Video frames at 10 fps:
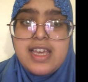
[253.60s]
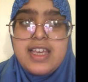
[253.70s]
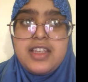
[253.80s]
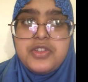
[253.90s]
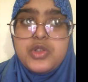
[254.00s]

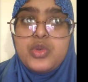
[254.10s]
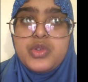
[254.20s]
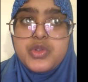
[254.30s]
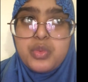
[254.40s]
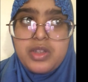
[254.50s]
is who
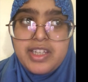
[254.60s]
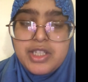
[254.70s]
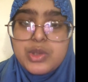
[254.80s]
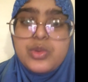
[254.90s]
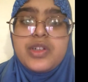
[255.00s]
is willing
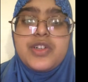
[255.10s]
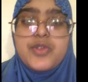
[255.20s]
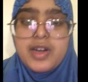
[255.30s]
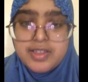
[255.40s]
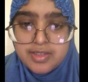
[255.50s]
to
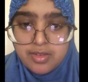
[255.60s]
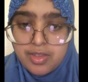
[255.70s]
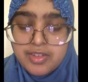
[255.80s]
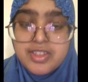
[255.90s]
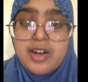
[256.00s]
address the
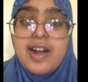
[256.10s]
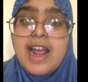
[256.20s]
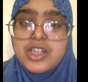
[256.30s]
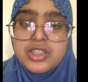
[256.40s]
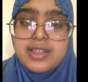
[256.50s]
things that are
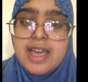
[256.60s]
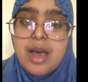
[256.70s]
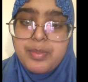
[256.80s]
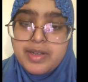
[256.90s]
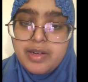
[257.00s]
actually
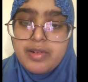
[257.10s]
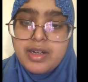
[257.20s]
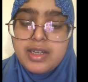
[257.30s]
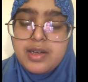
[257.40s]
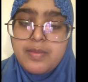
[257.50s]
happening right
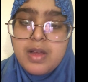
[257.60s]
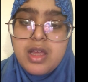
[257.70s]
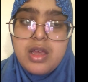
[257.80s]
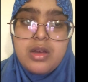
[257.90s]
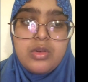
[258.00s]
now.
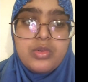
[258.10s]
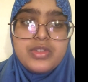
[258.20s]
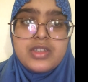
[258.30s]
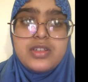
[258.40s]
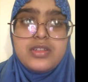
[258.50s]
Who is
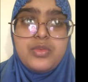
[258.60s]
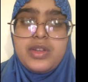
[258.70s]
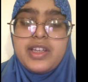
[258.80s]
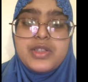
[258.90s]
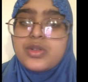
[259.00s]

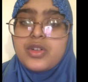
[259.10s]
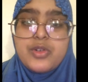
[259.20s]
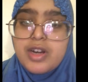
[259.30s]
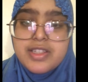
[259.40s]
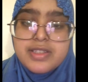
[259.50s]
willing to
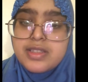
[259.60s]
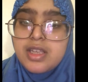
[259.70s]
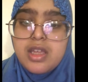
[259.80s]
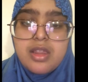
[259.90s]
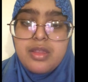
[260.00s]
address
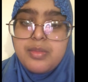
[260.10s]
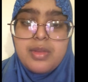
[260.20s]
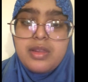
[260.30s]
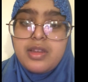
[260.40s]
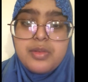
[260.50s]
the
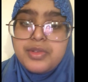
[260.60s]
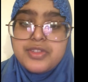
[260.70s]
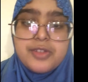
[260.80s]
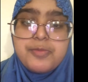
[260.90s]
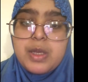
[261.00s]
millions
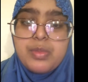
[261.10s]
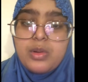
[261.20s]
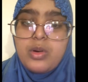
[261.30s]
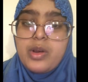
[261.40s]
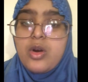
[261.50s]
of people
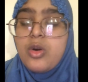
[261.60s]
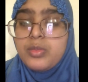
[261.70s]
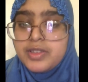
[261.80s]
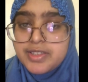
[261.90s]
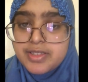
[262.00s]
going
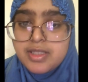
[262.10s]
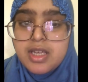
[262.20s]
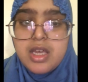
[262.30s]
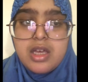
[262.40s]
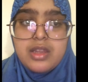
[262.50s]
homeless,
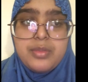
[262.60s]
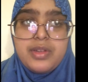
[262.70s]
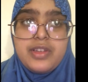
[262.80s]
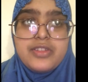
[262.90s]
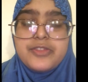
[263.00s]
the
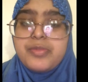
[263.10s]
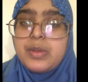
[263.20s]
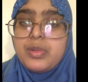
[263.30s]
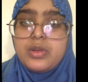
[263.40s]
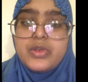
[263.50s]
millions of
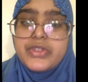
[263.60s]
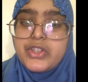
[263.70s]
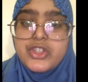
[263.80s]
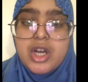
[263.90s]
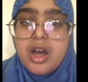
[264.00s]
people losing
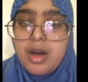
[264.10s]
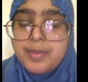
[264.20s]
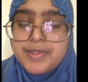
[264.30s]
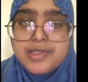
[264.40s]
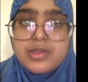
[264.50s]

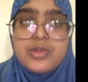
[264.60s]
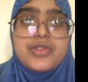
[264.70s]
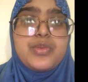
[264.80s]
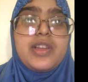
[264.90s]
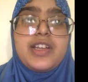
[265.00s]
jobs? Who's
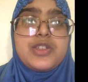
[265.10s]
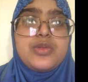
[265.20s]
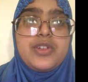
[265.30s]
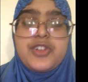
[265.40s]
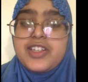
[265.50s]
willing to
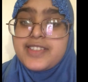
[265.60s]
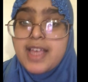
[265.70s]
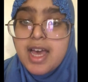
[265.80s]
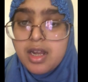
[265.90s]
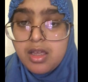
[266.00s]
address
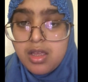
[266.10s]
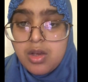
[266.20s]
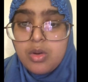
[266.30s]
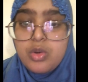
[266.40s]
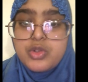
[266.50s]
that?
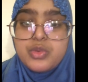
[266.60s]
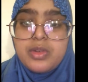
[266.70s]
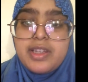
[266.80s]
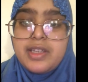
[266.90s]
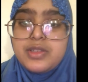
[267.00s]
Who's
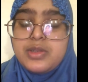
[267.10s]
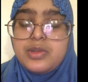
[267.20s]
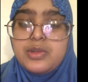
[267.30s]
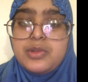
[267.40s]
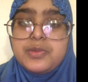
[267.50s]
willing
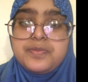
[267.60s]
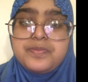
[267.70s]
to